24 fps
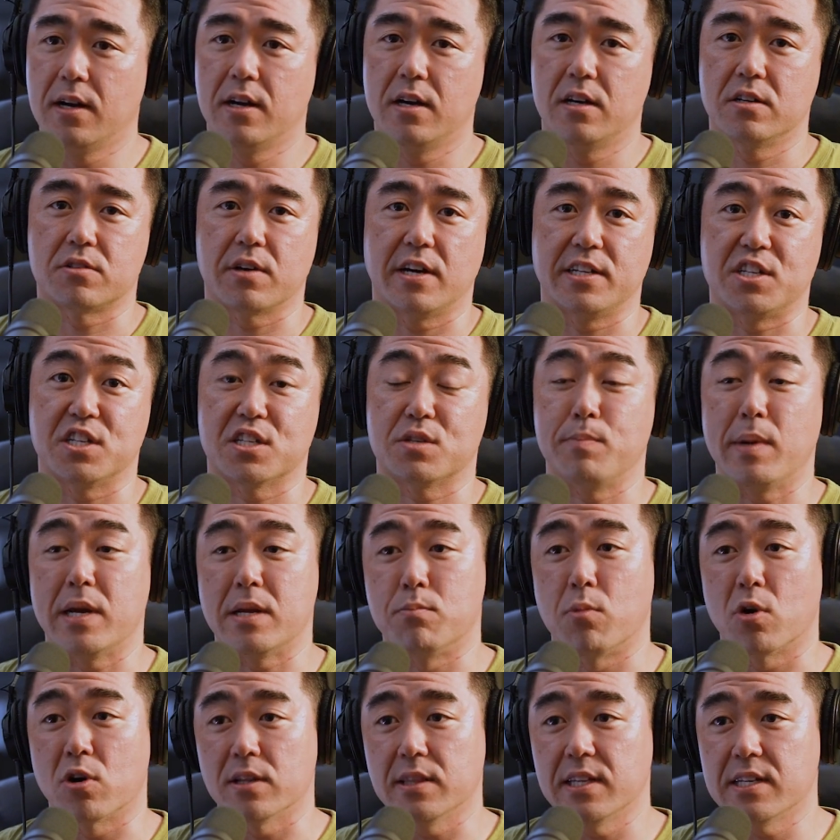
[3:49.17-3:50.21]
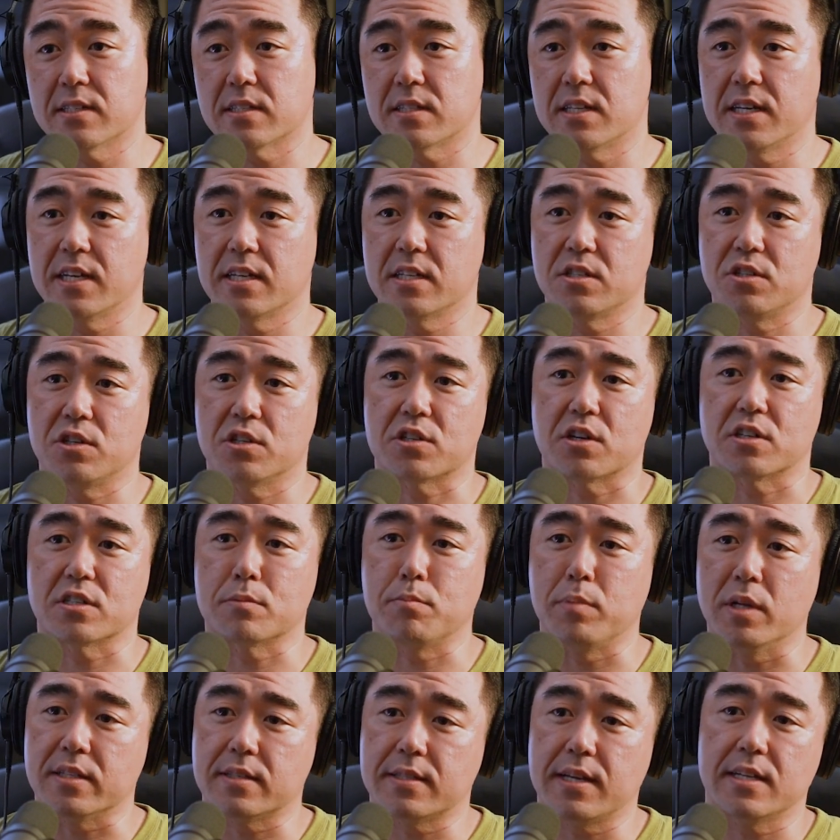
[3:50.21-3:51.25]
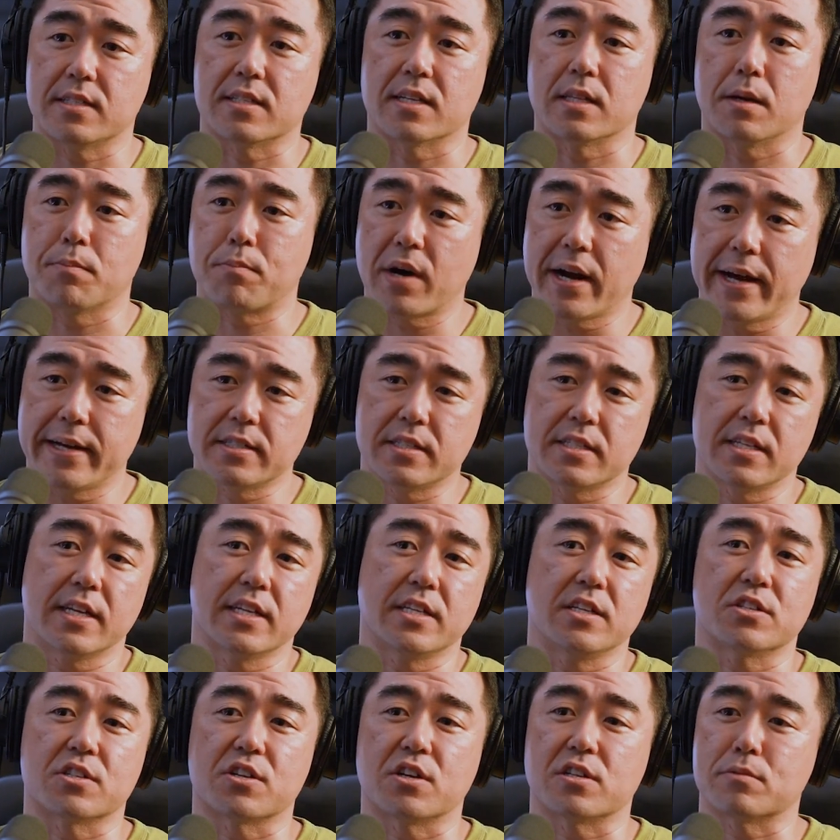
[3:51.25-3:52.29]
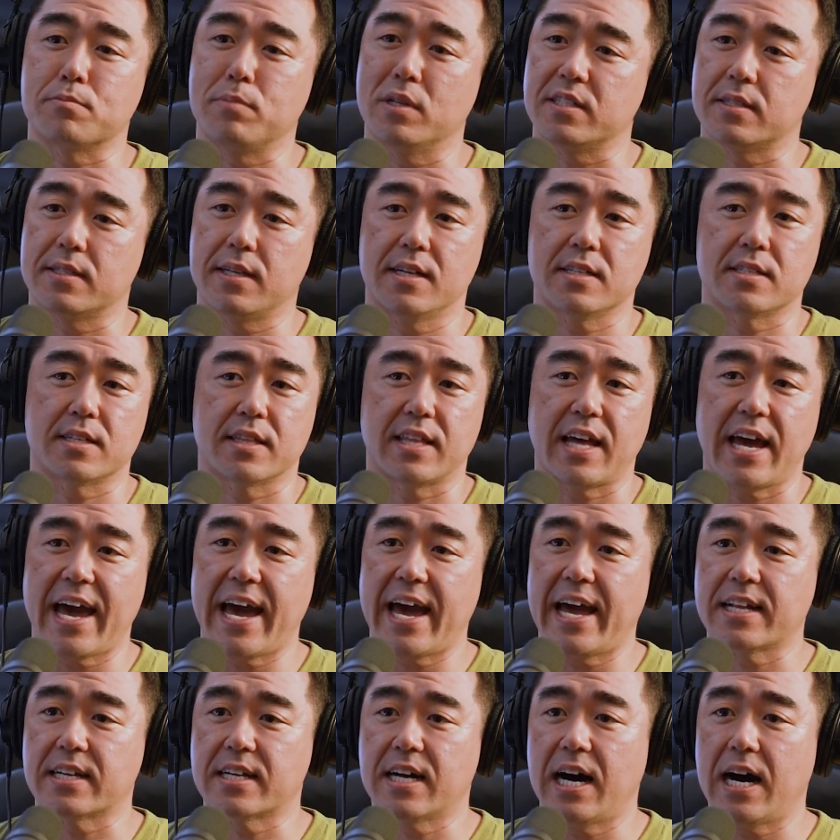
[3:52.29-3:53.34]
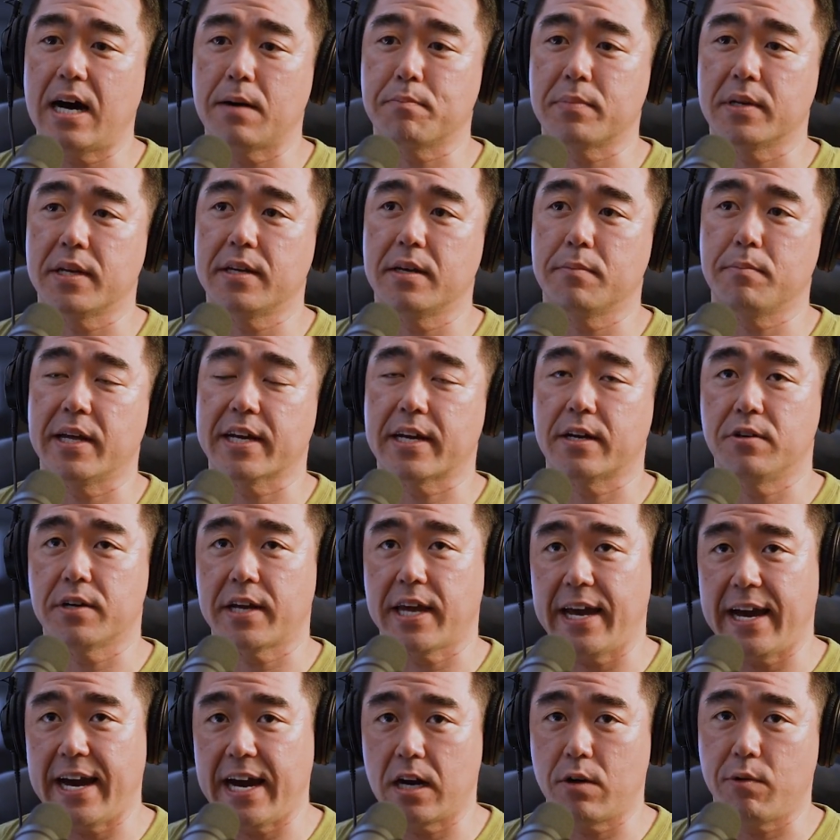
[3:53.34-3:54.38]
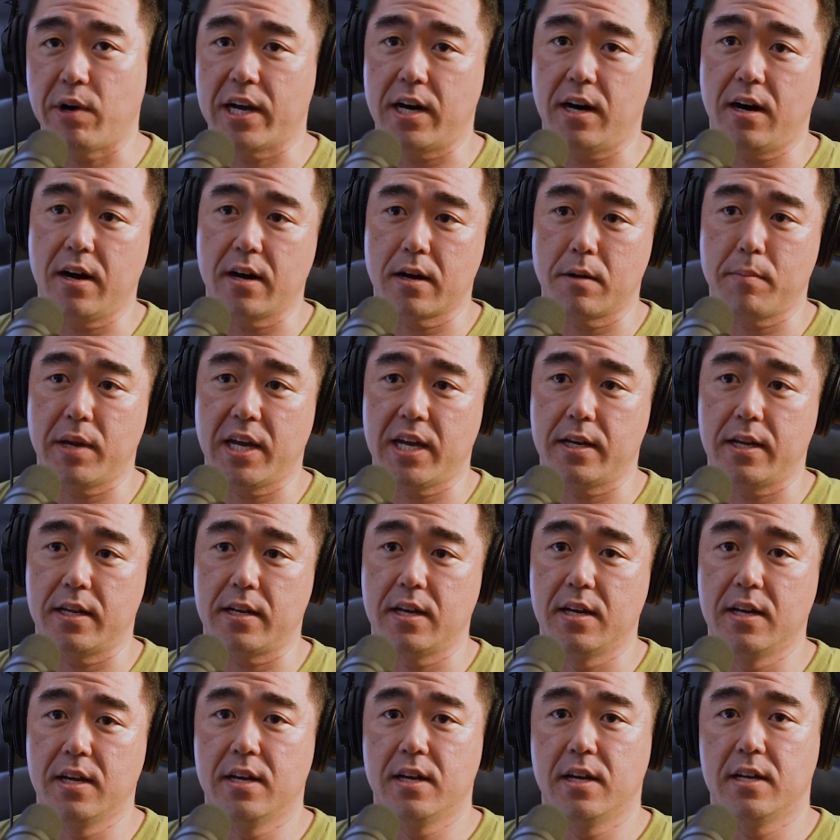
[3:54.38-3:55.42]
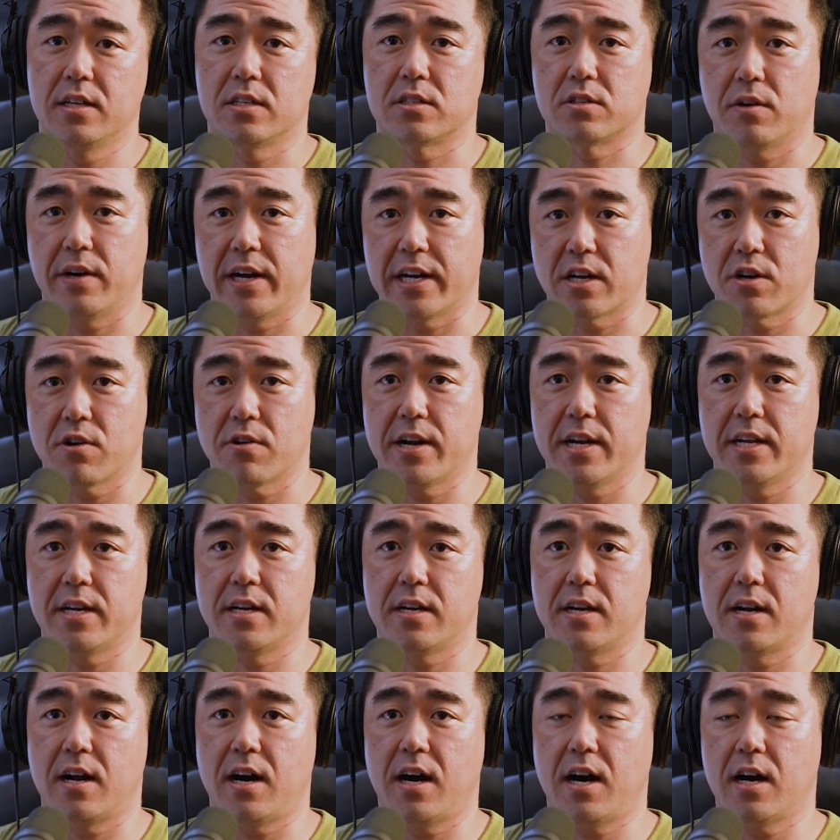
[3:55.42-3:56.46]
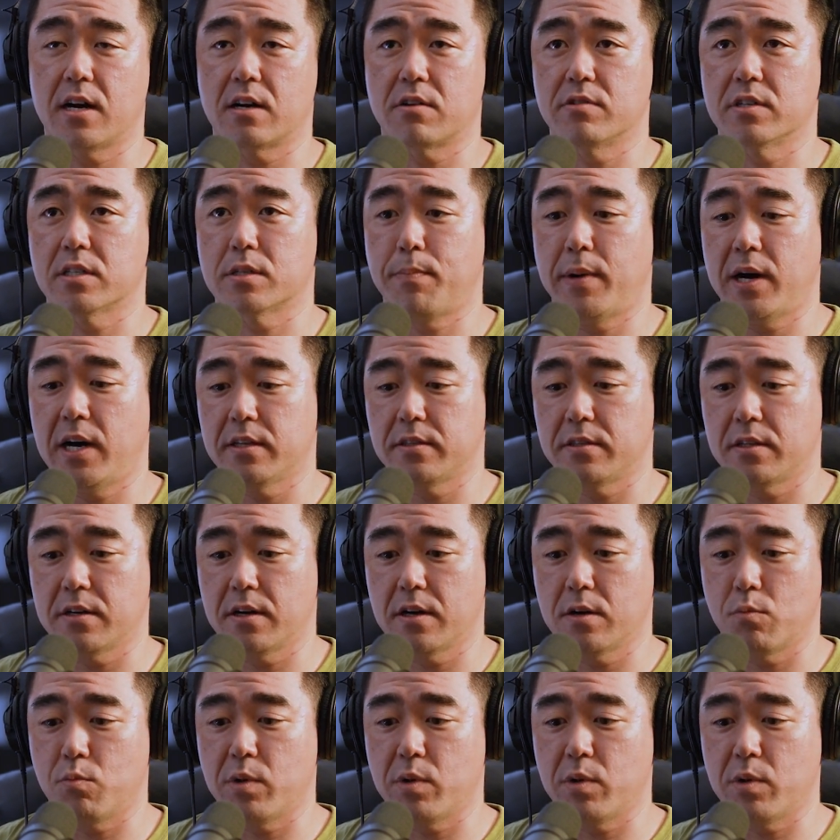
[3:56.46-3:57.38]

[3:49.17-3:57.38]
So I just made more listings. You start split testing the pricing, you start split testing the ad copy. I'm like, okay, how do I automate it? So I created an autoresponder.